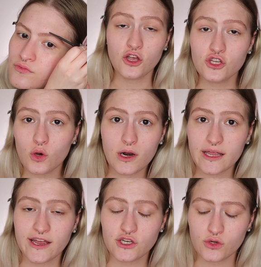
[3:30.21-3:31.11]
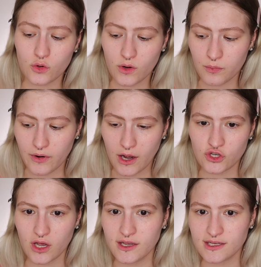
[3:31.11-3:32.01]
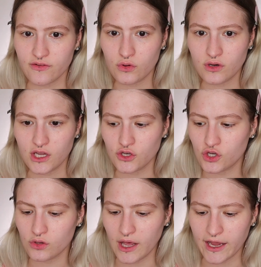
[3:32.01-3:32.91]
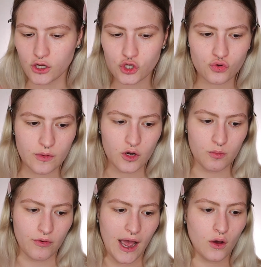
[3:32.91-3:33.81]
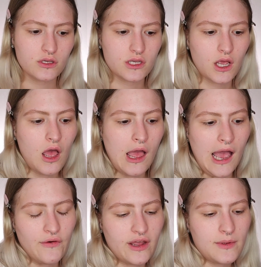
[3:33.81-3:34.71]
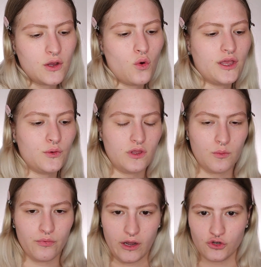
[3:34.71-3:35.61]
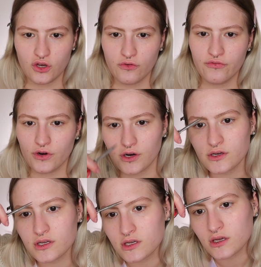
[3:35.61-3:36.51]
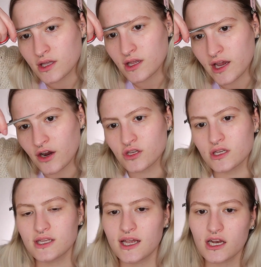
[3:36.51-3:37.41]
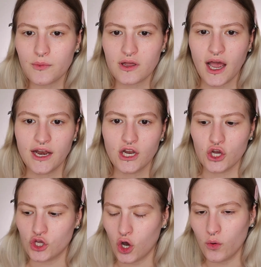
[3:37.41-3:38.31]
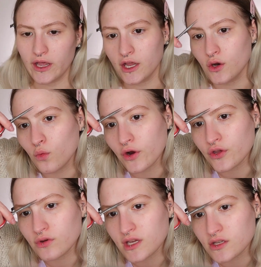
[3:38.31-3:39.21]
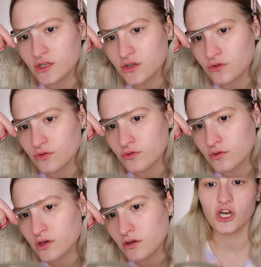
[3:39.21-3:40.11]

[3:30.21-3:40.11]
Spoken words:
Also, what I like doing with brow gel is if you need to trim your brows, I recommend going in with a brow gel first. Get the hairs to stand up and kind of go in where you need to,